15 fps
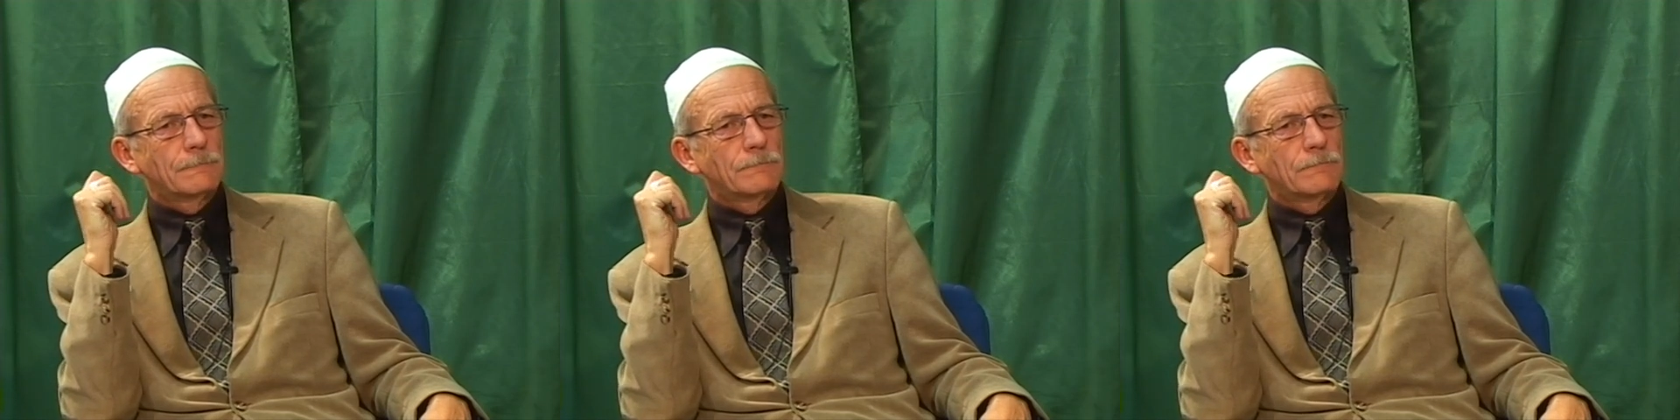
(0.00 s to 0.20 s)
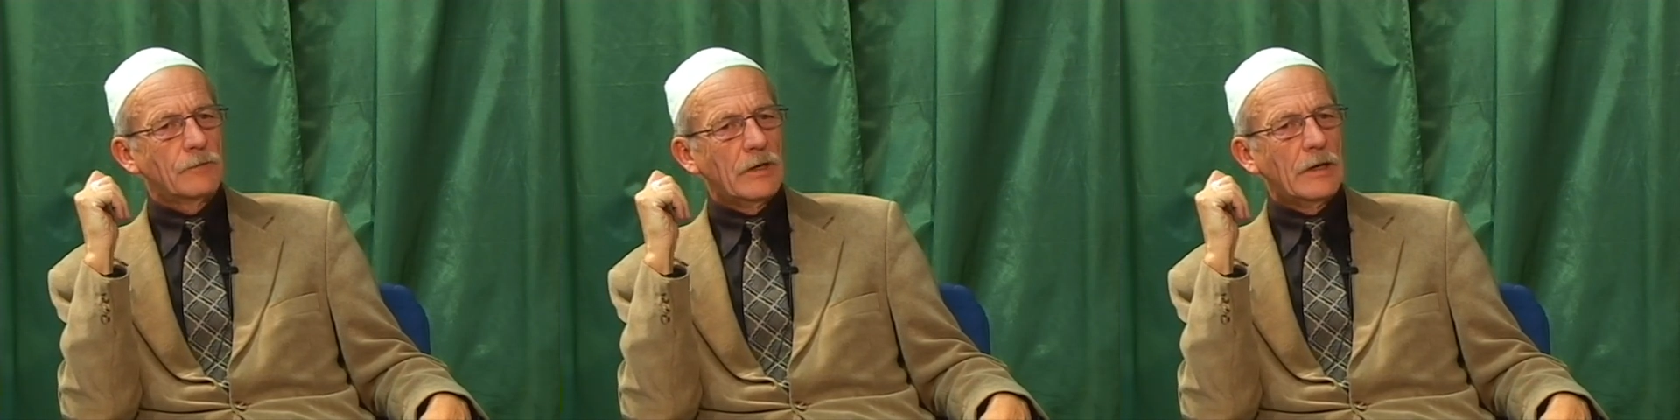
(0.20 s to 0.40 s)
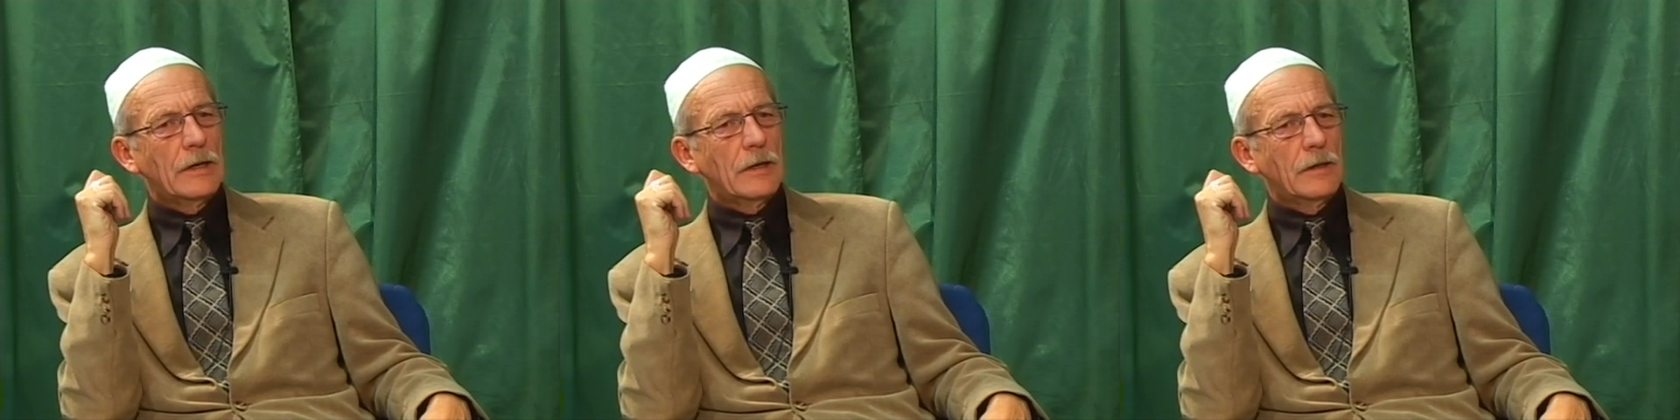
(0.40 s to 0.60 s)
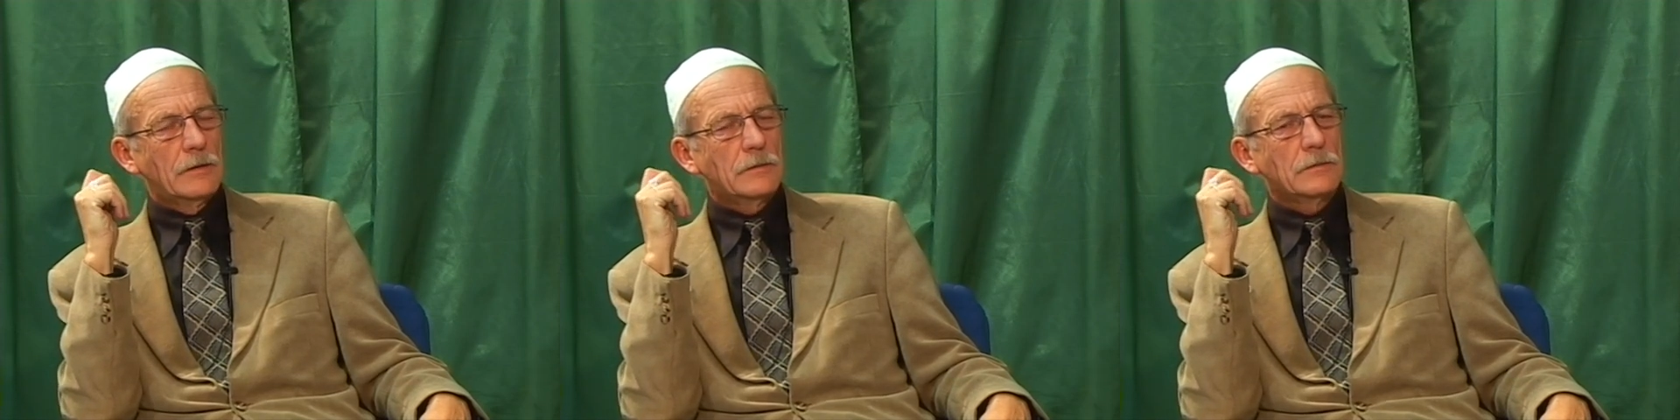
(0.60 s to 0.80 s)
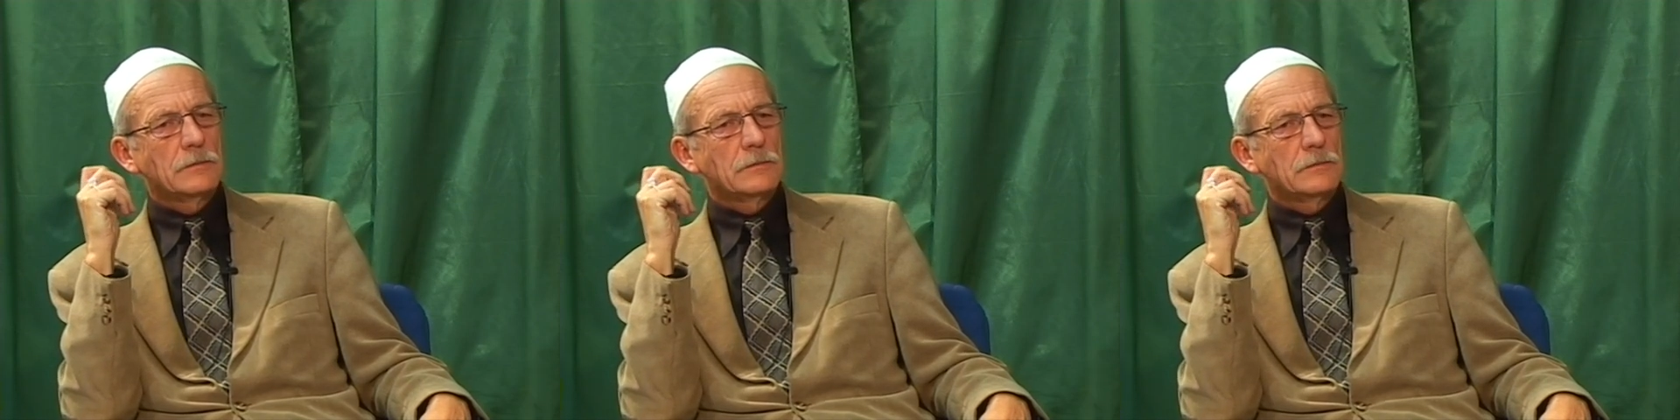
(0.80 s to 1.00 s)
Really,
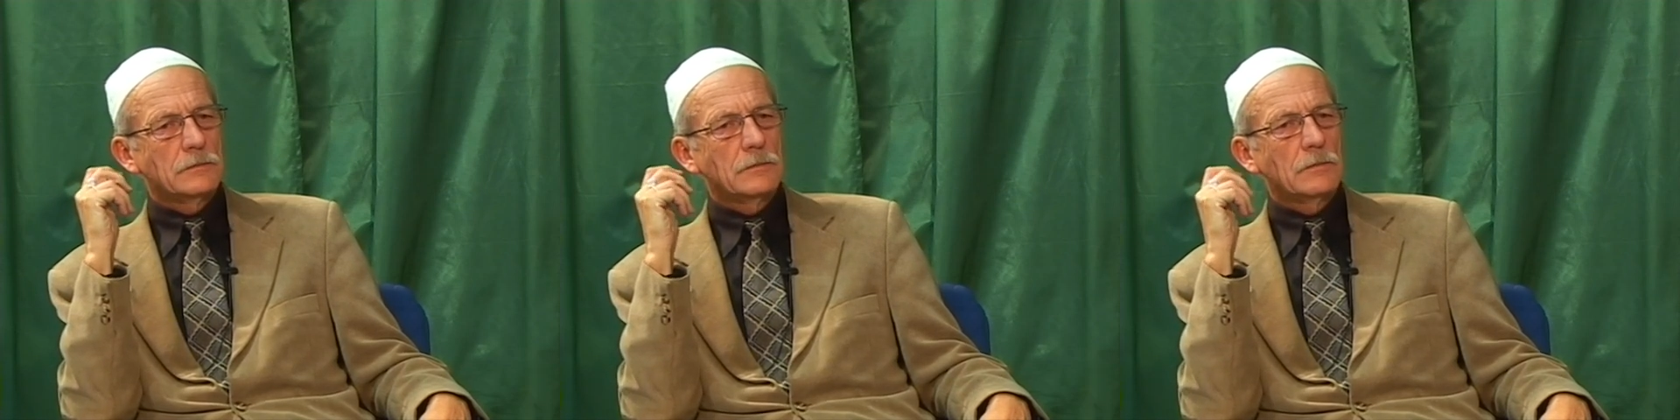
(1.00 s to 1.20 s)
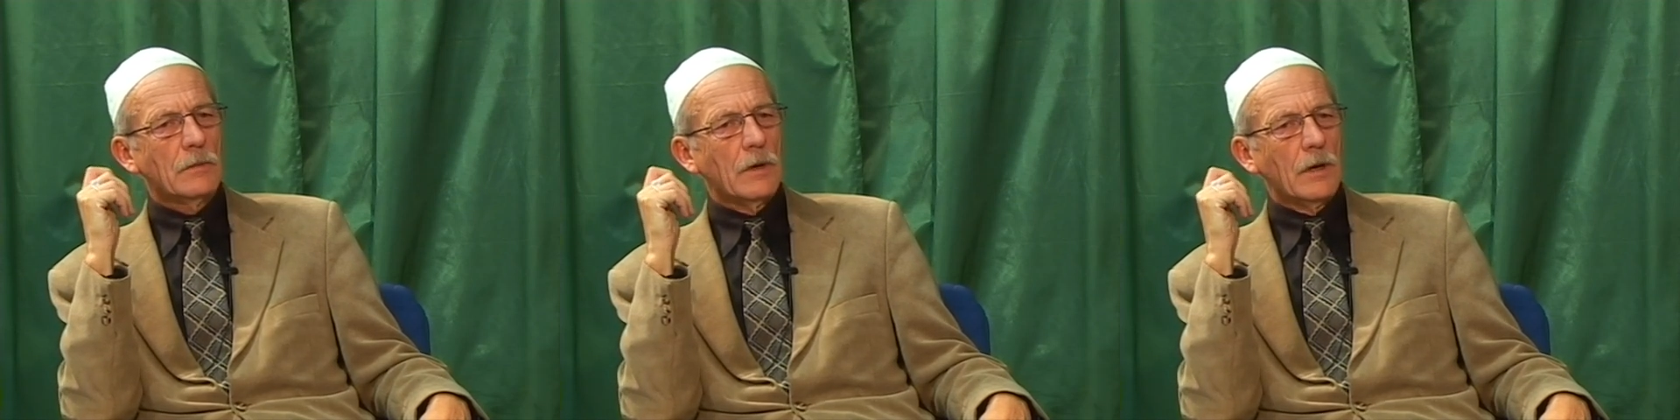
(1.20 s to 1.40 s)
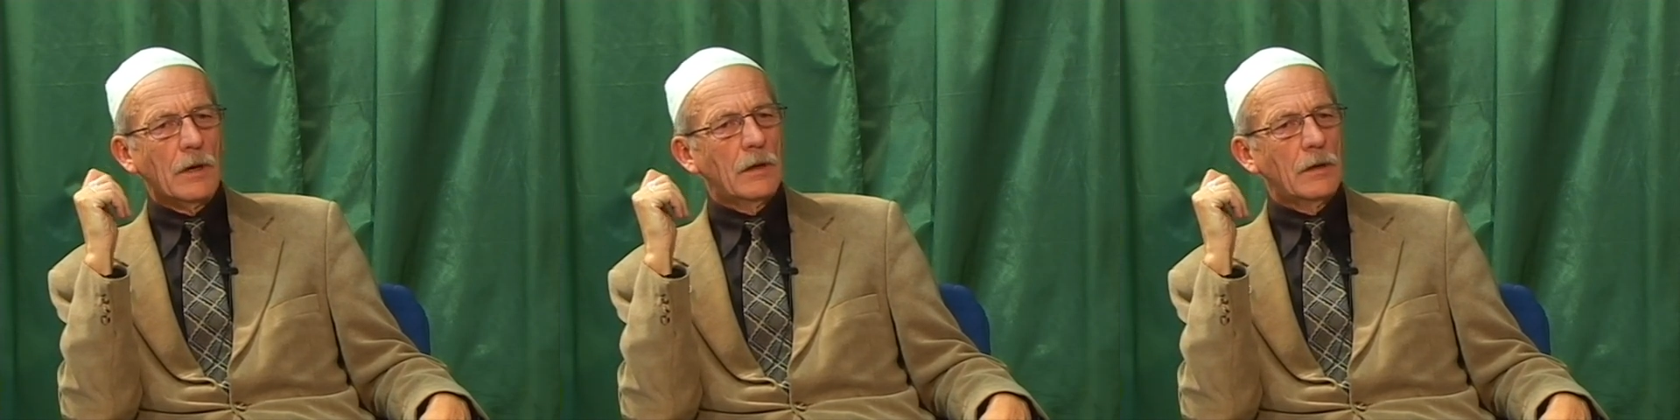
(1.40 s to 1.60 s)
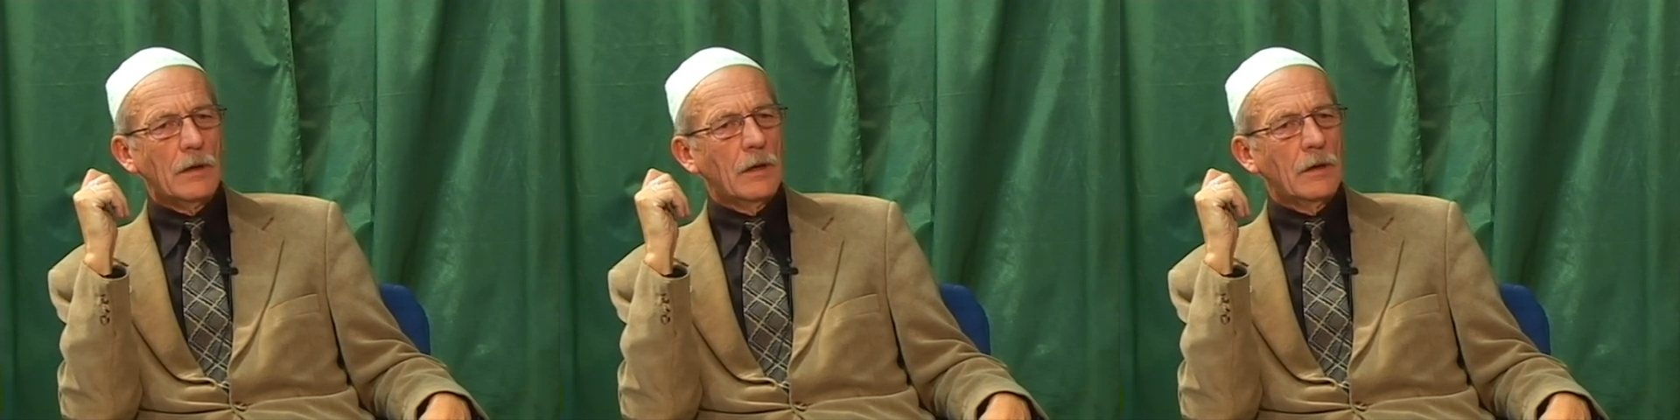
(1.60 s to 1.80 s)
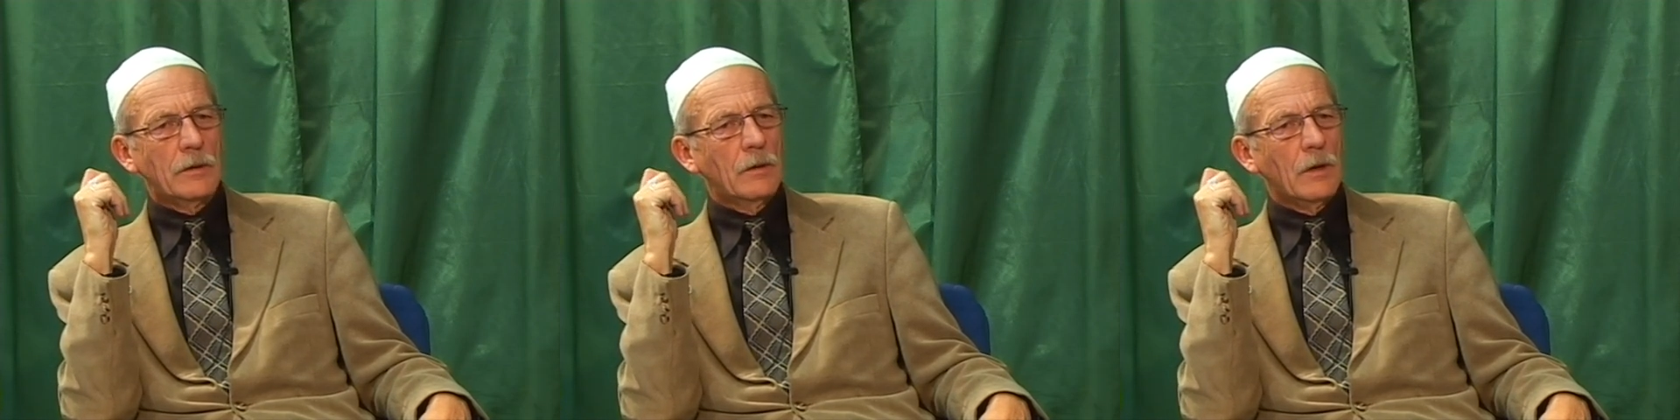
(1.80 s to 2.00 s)

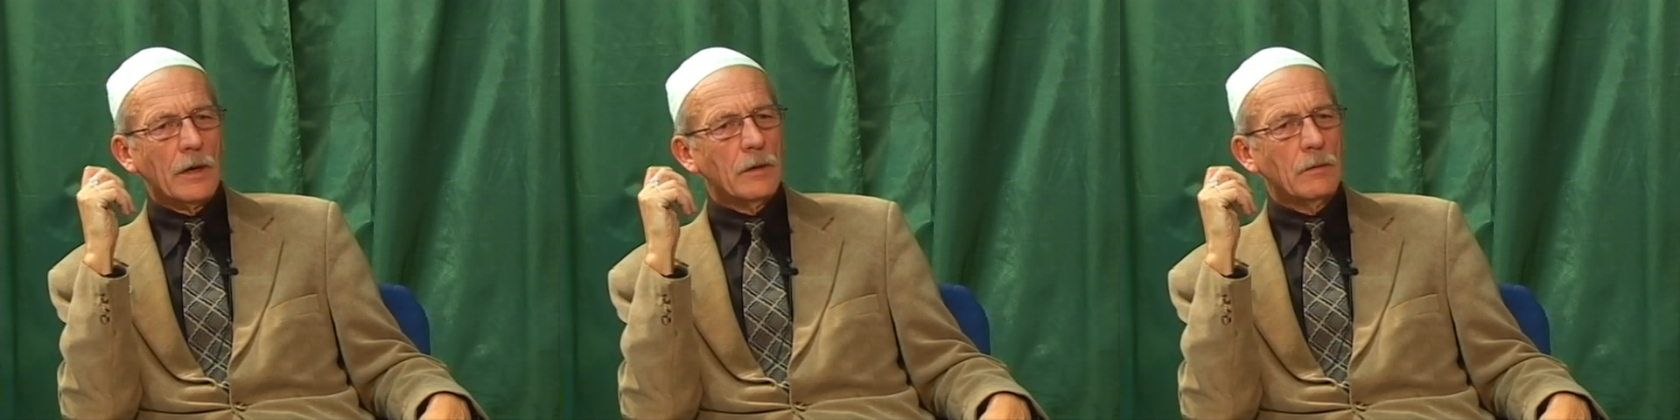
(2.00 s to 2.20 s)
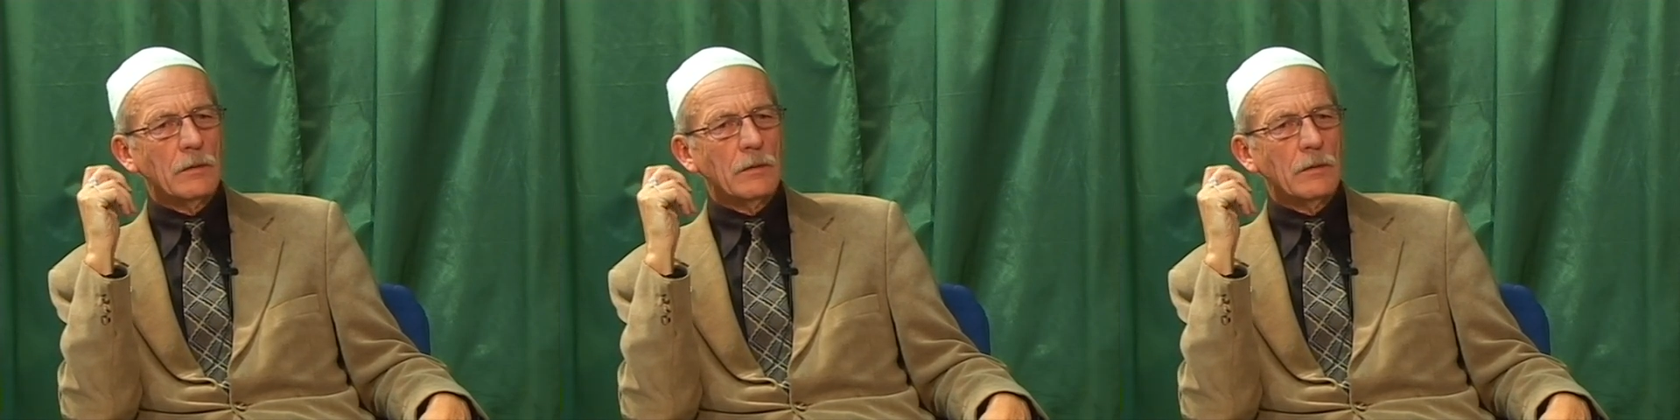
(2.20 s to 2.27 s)
I